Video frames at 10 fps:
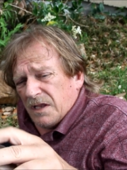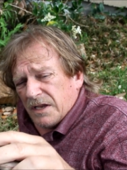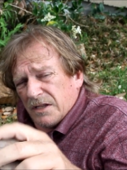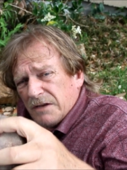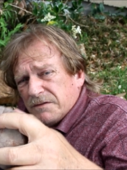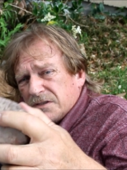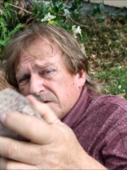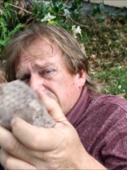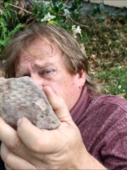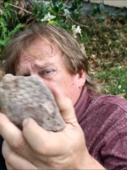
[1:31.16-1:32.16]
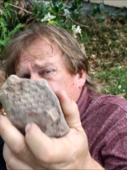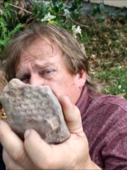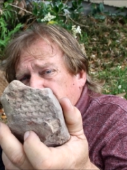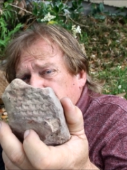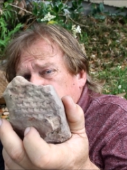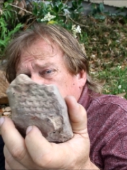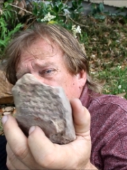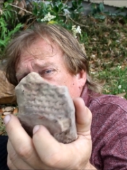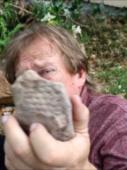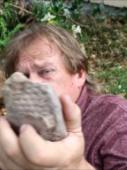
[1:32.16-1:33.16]
and left its imprint about
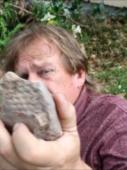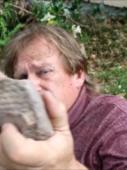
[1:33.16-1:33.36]
300,